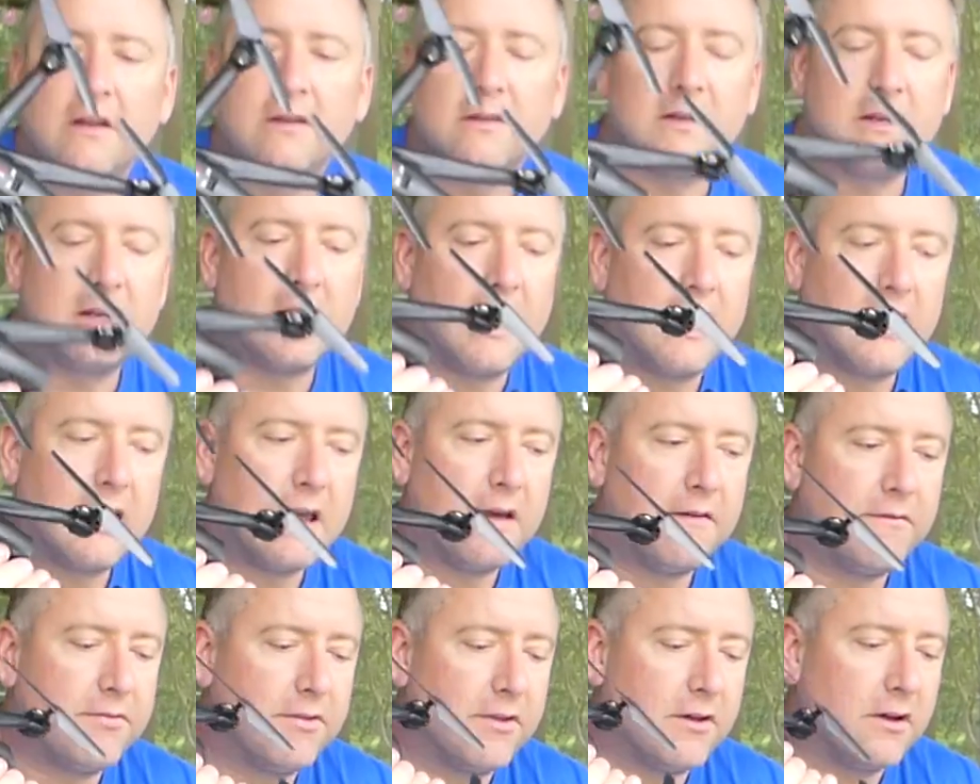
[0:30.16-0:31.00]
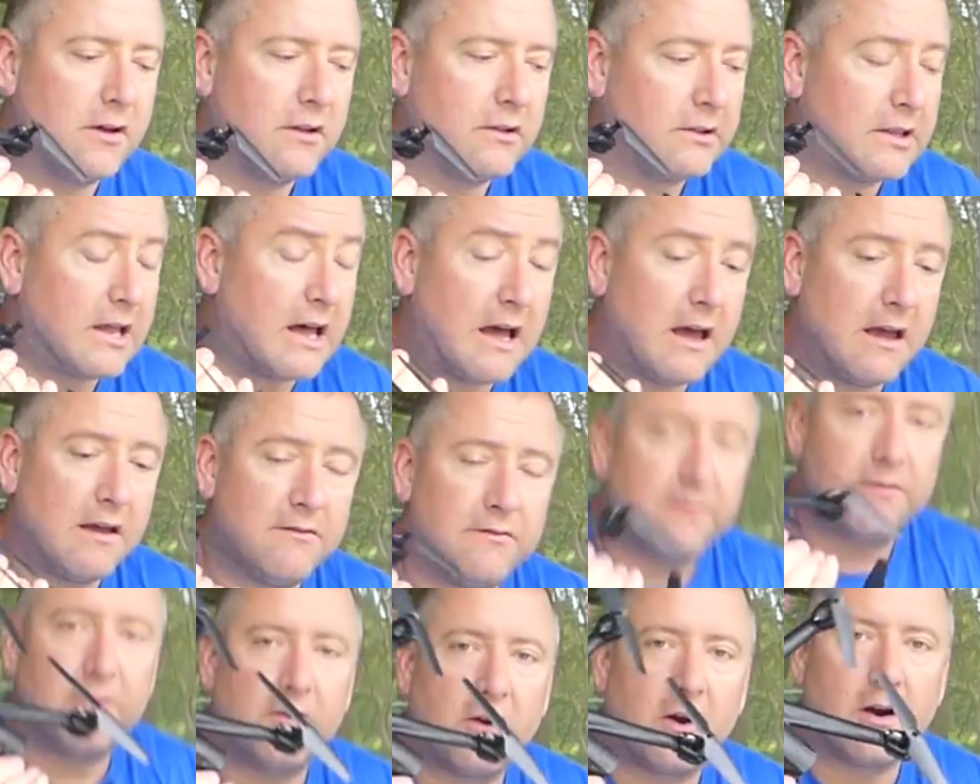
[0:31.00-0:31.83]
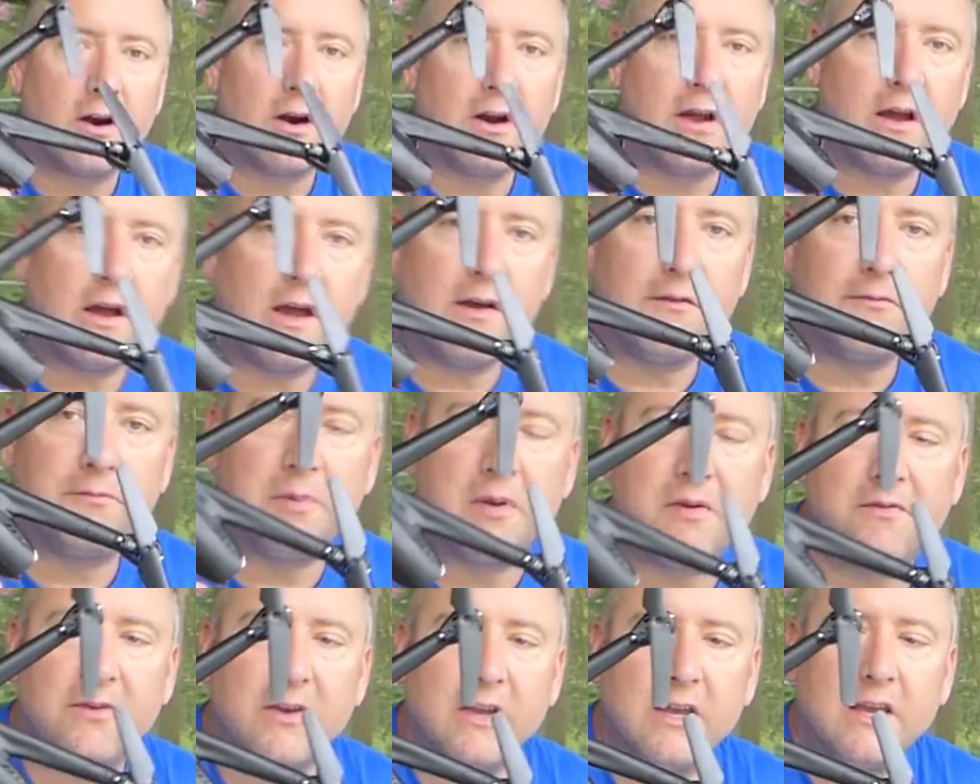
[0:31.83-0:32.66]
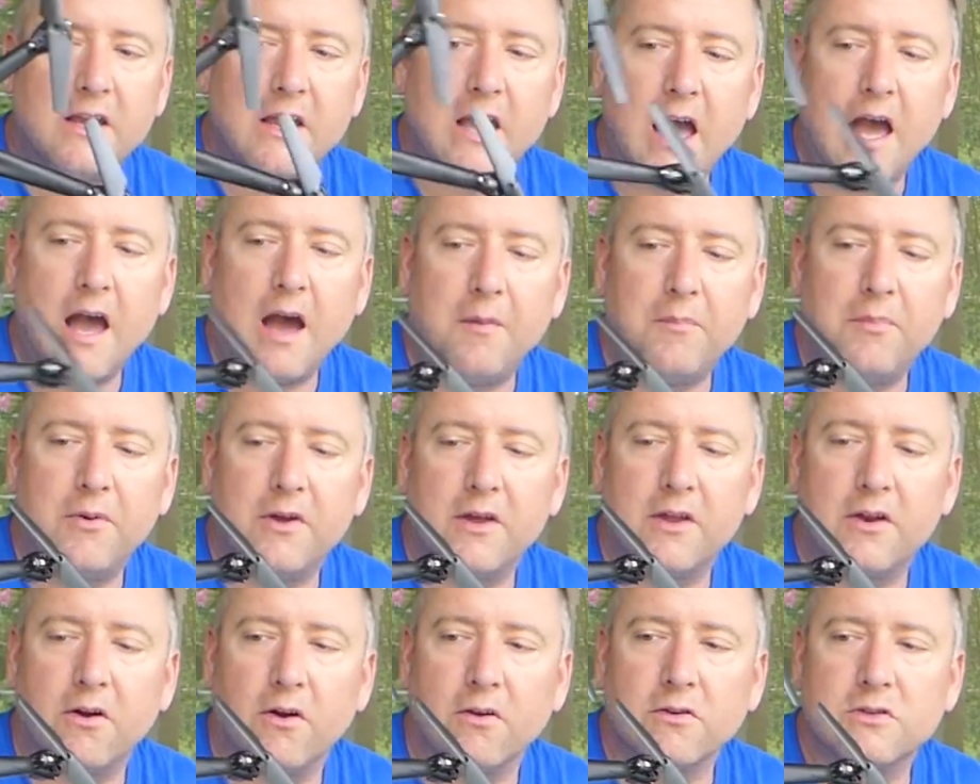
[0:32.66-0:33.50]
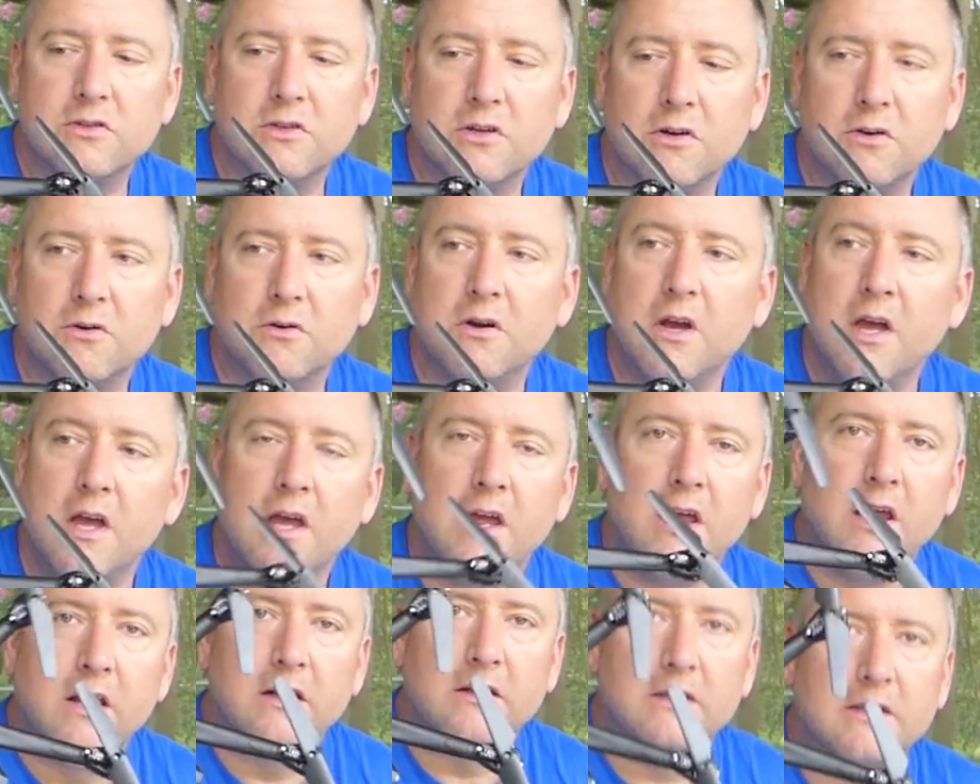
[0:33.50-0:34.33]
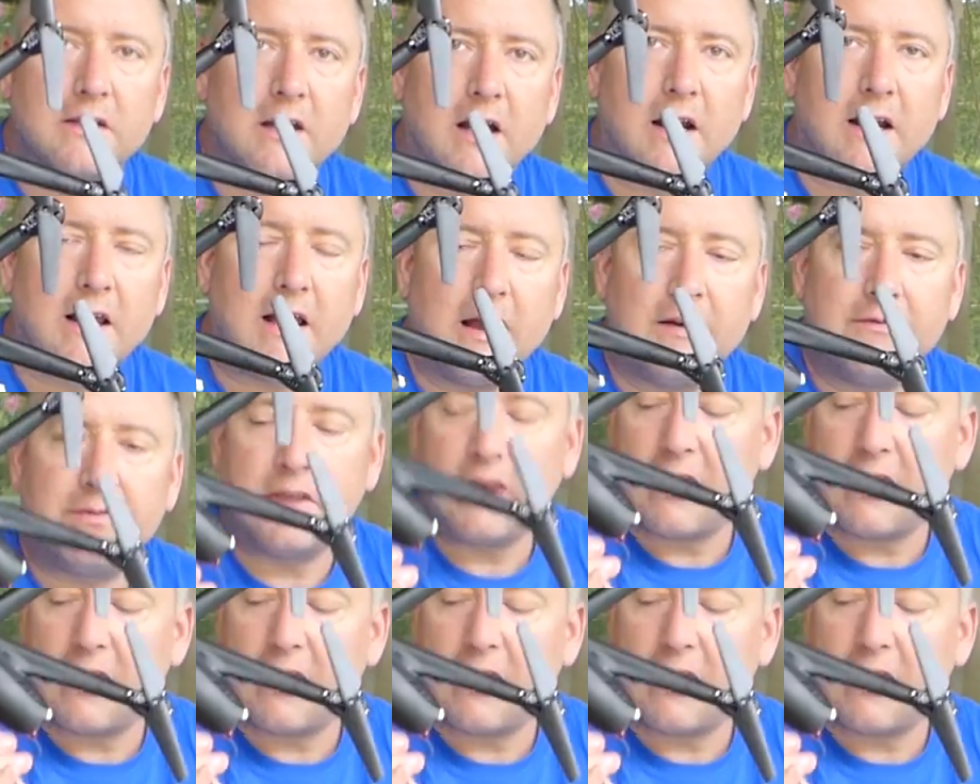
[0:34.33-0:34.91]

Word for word: did not have the live uh, FPV app, and also did not have